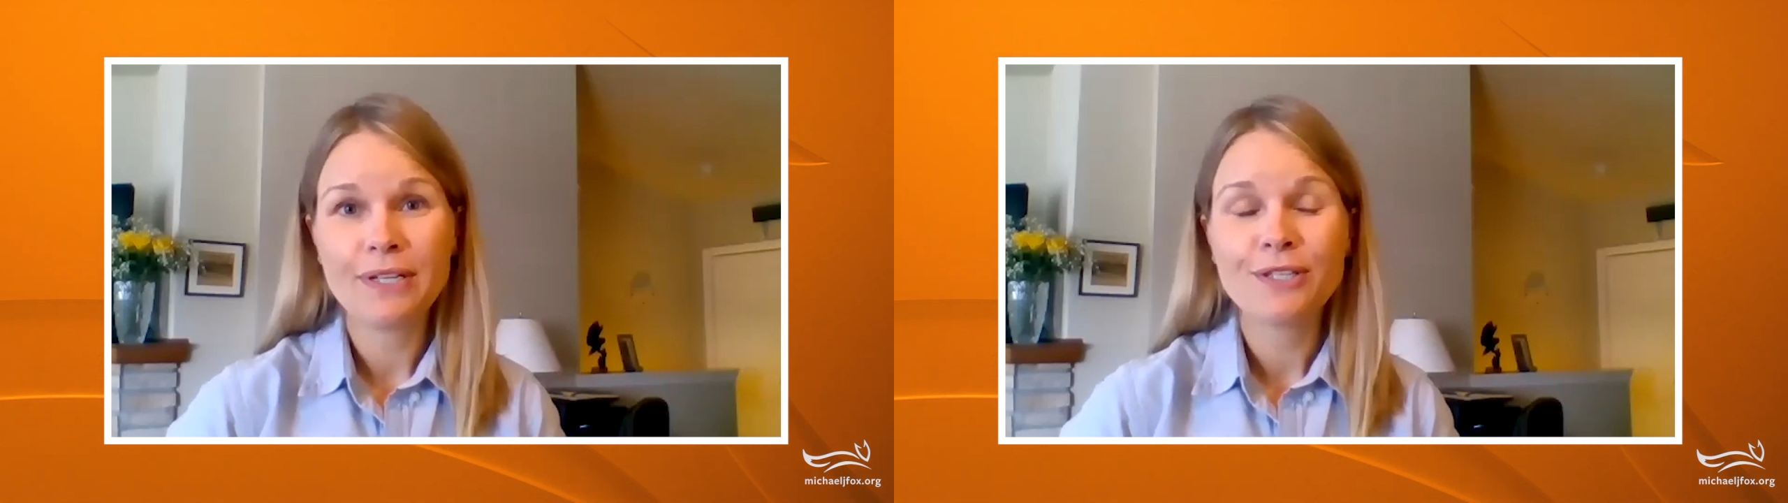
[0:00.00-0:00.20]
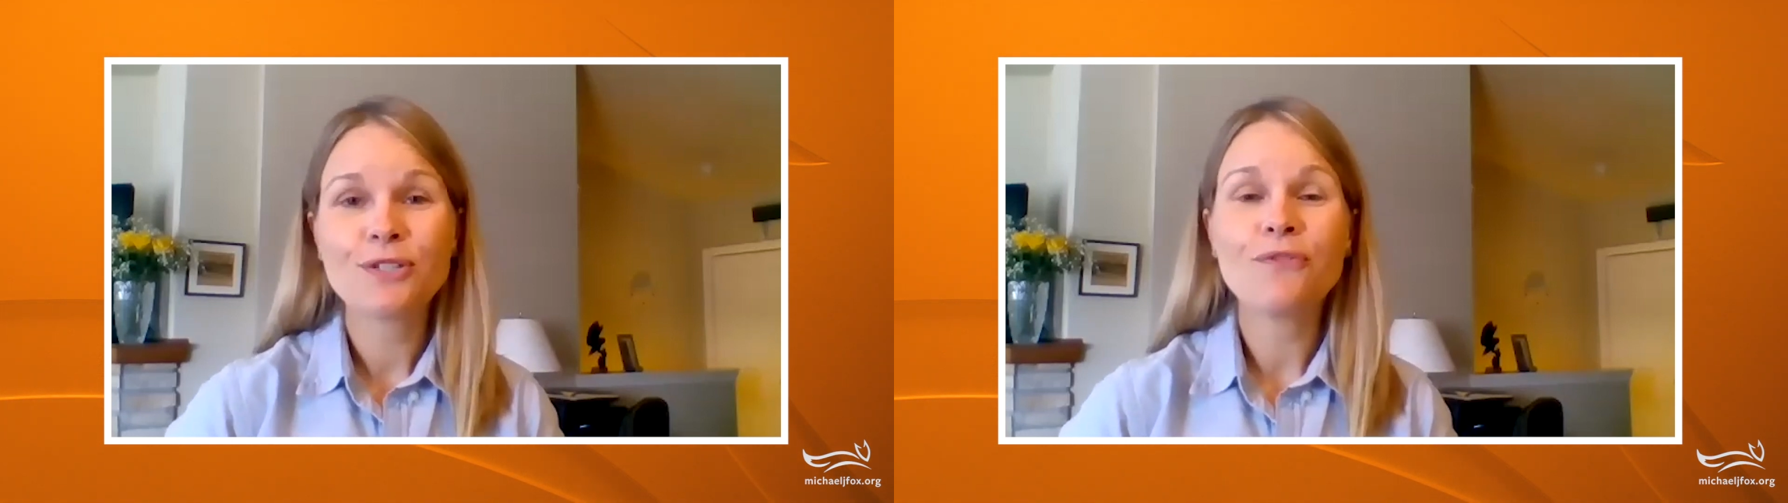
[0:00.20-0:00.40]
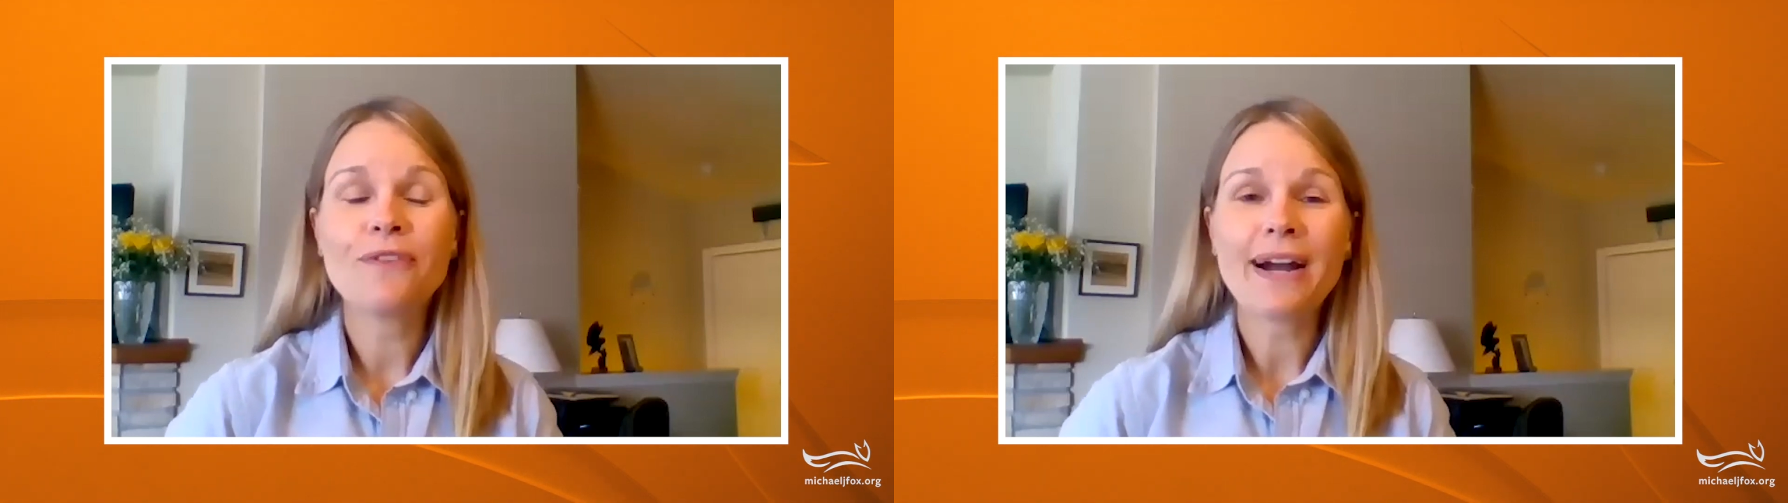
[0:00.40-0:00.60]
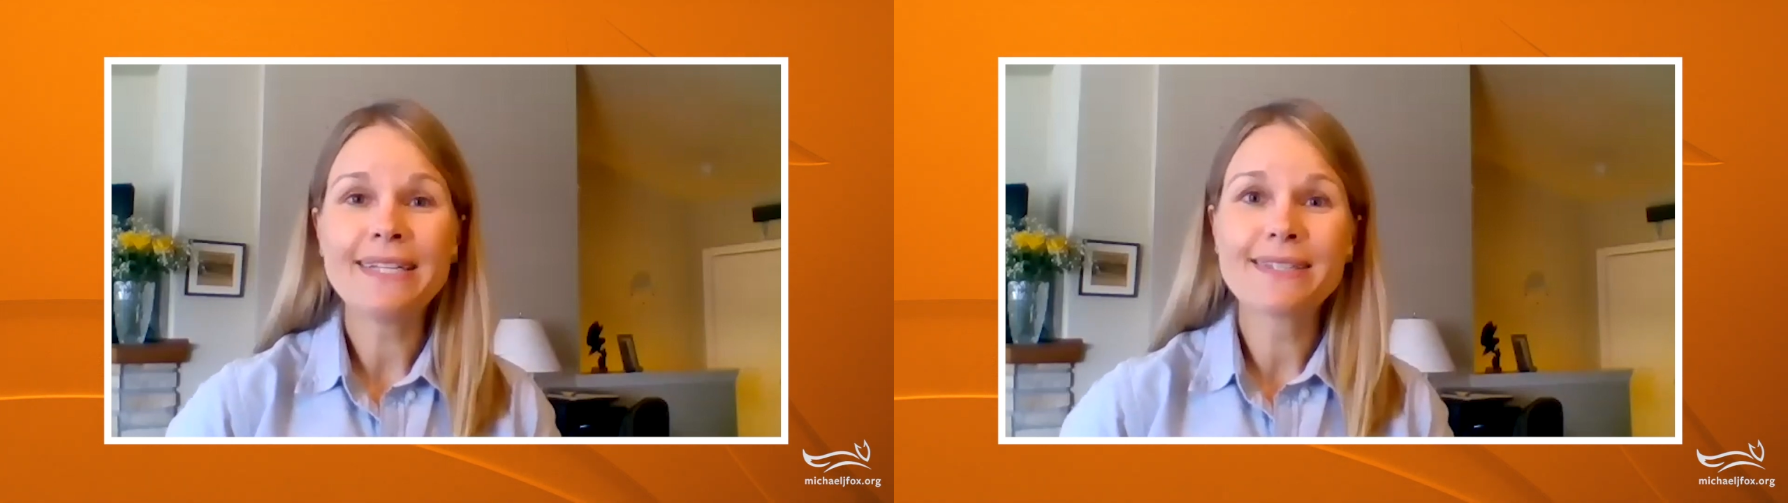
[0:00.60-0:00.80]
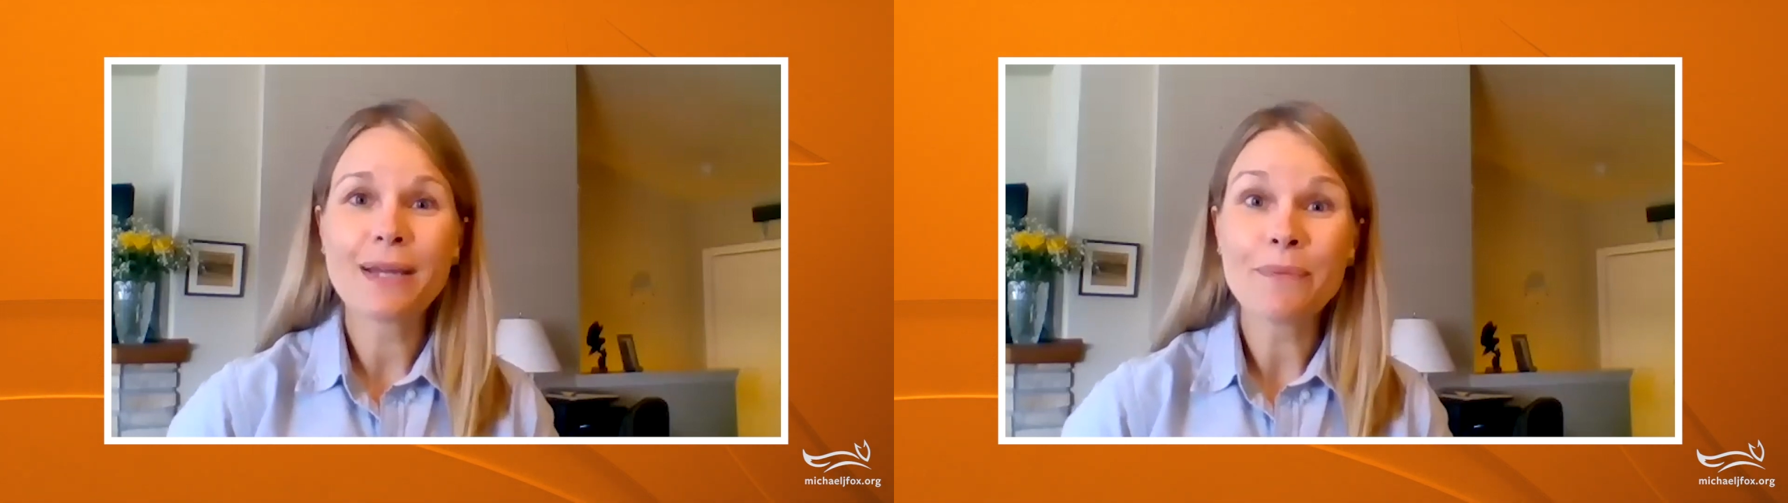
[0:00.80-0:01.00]
So
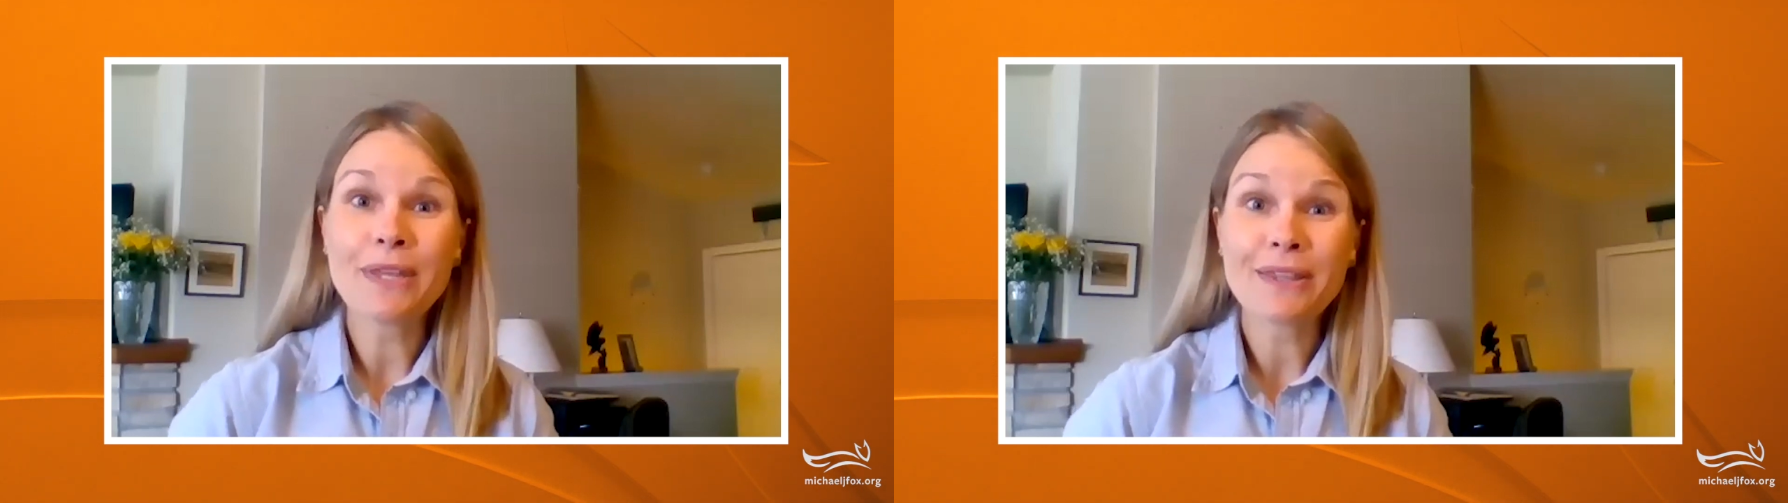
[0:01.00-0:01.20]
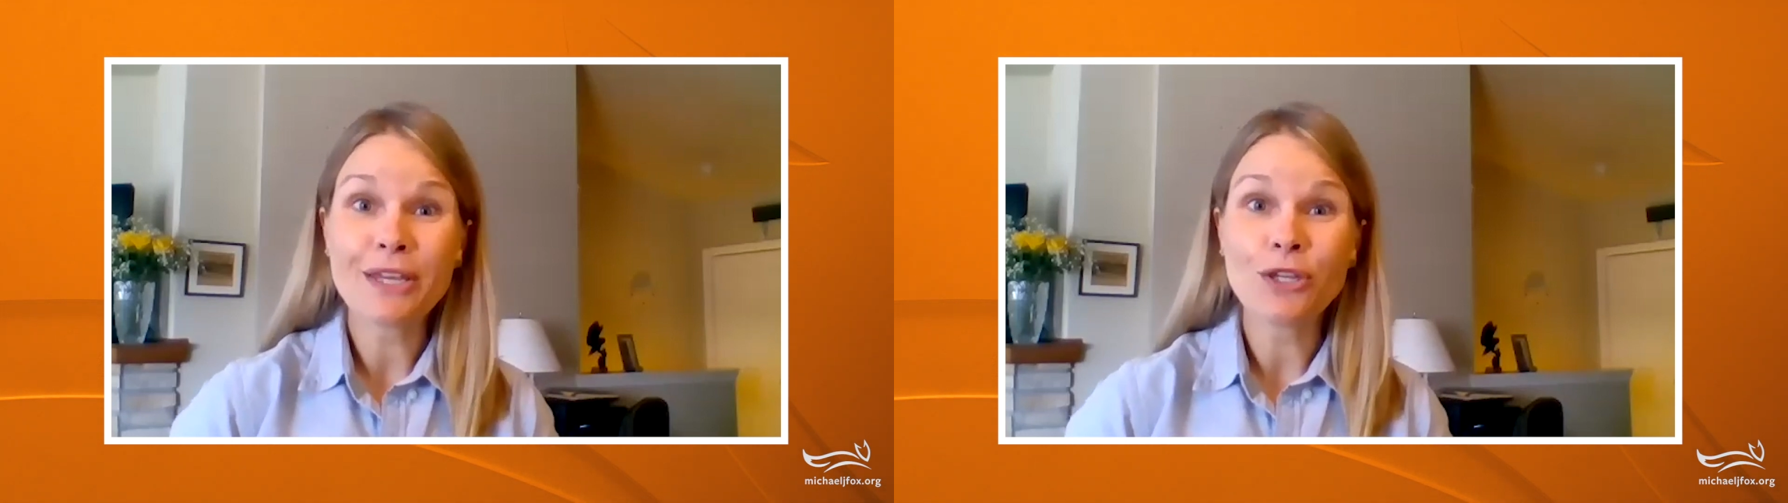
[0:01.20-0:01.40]
find something that